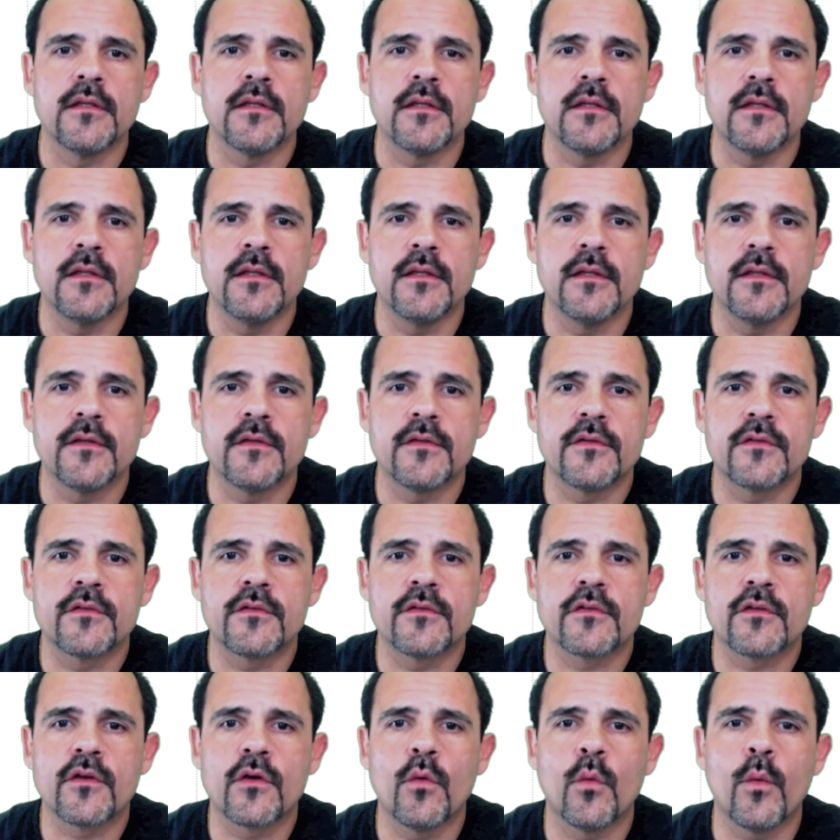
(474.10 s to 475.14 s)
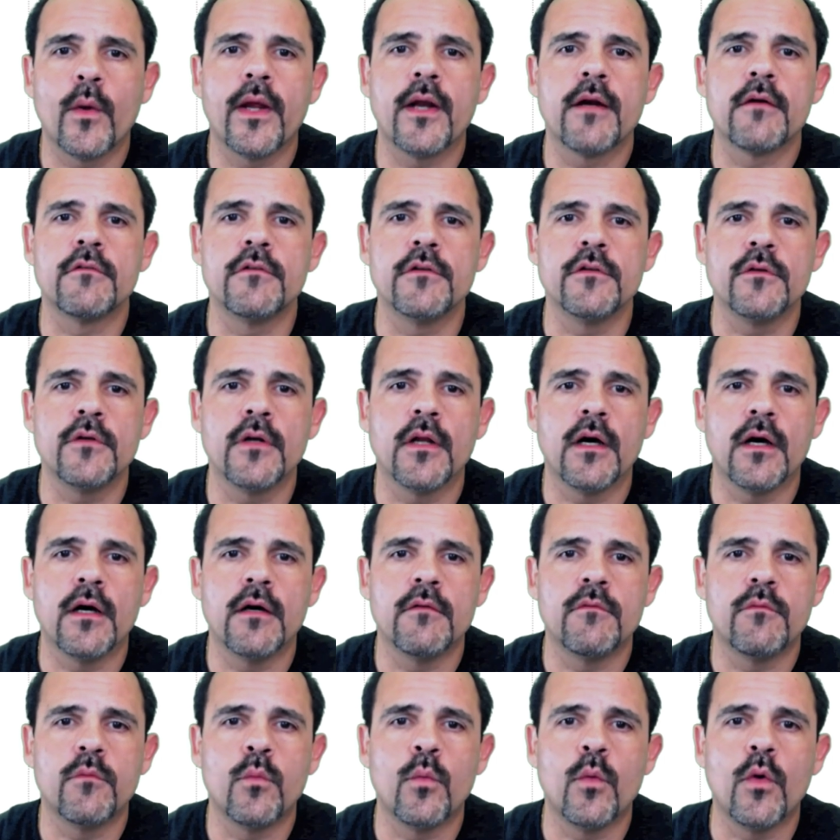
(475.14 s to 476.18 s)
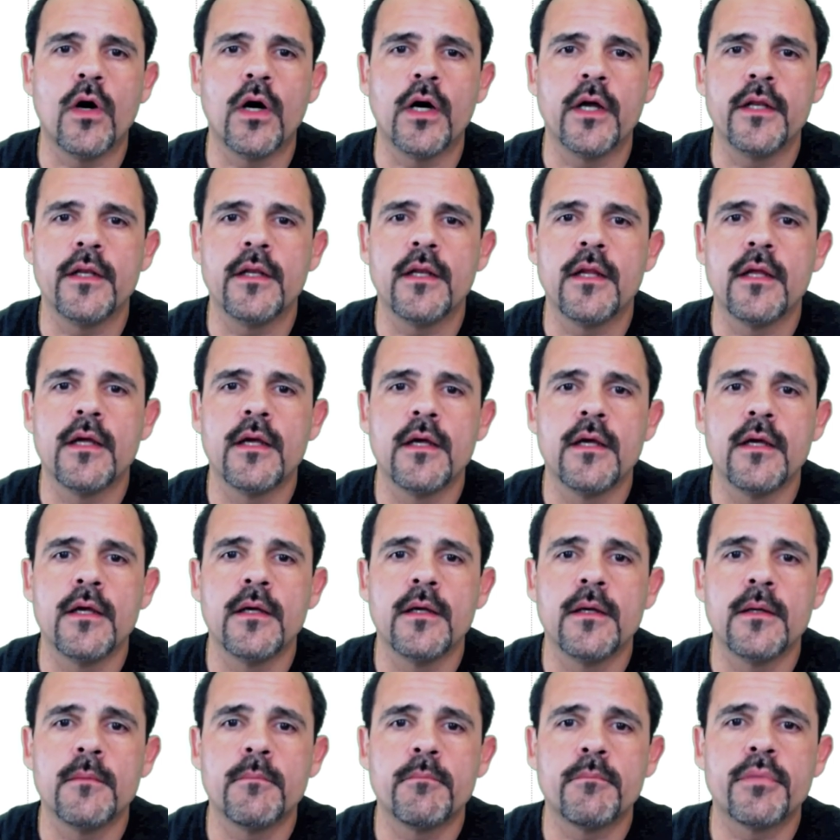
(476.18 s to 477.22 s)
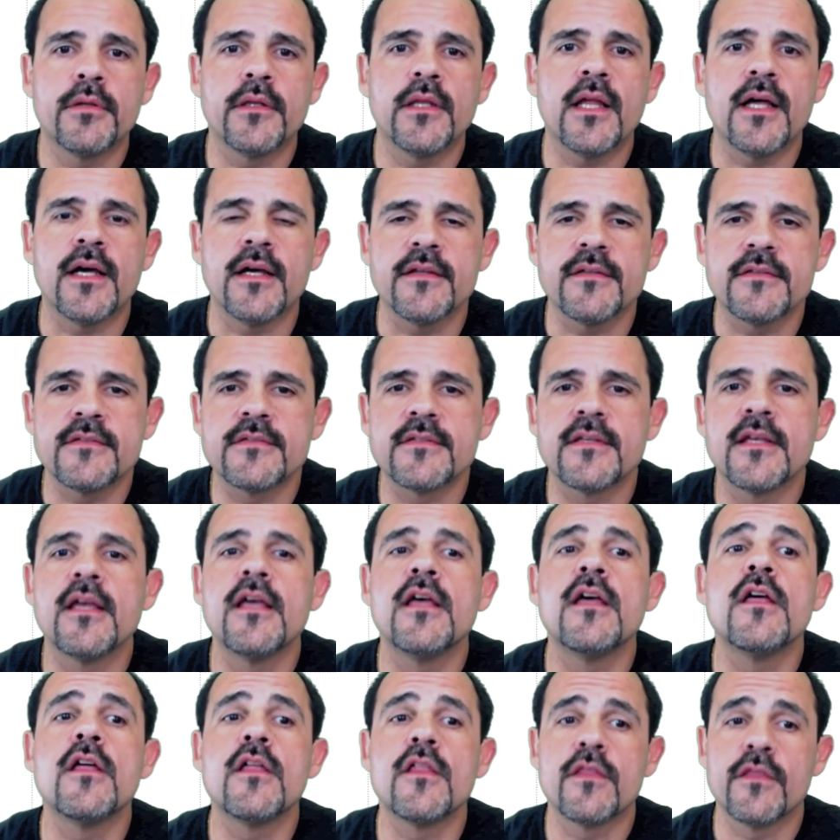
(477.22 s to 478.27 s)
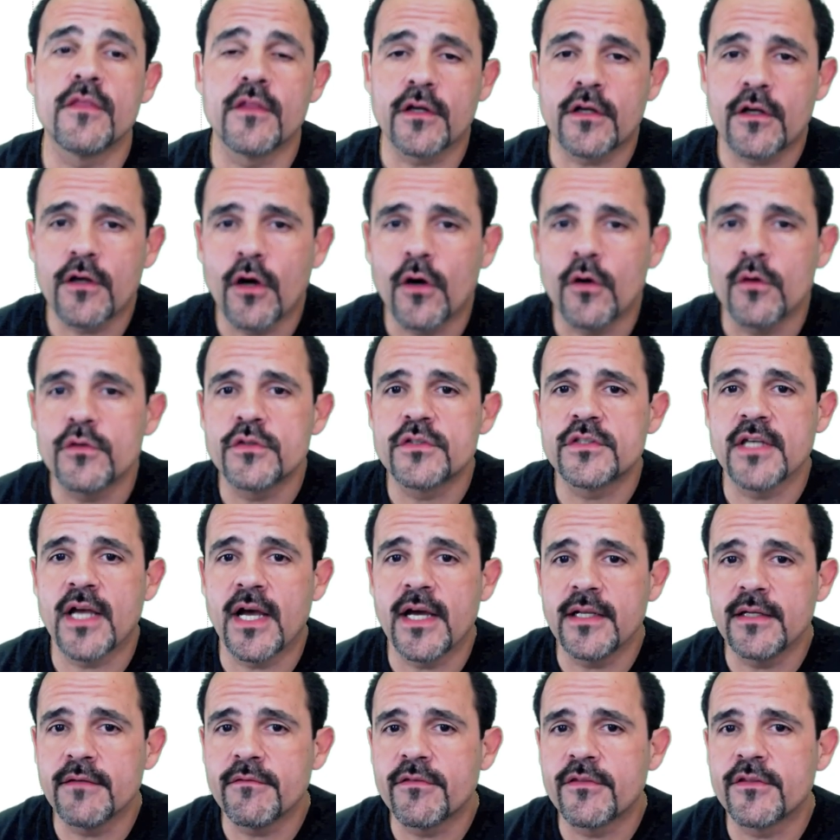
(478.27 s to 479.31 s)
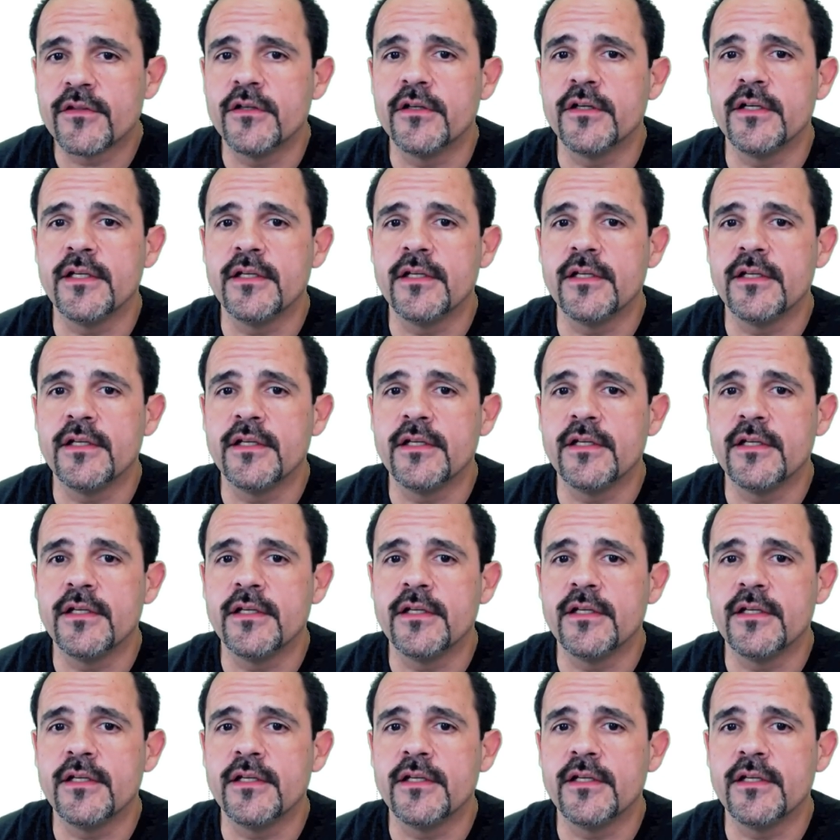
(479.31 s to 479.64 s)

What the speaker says: the square root of 1 plus the cosine of 30